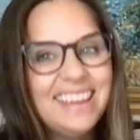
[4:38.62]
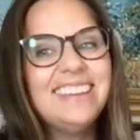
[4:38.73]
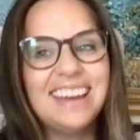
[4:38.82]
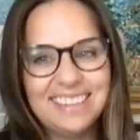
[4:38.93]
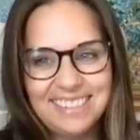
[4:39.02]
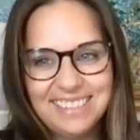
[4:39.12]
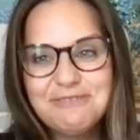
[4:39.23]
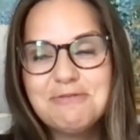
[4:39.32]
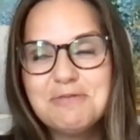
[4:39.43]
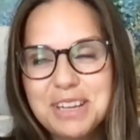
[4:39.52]
yes,
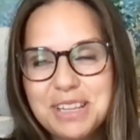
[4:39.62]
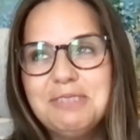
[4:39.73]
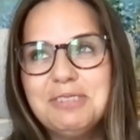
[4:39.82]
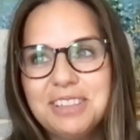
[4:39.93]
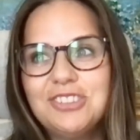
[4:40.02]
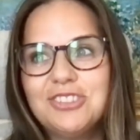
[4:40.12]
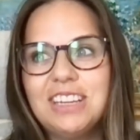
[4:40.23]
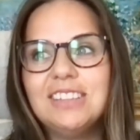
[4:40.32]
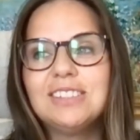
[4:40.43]
really, really tricky.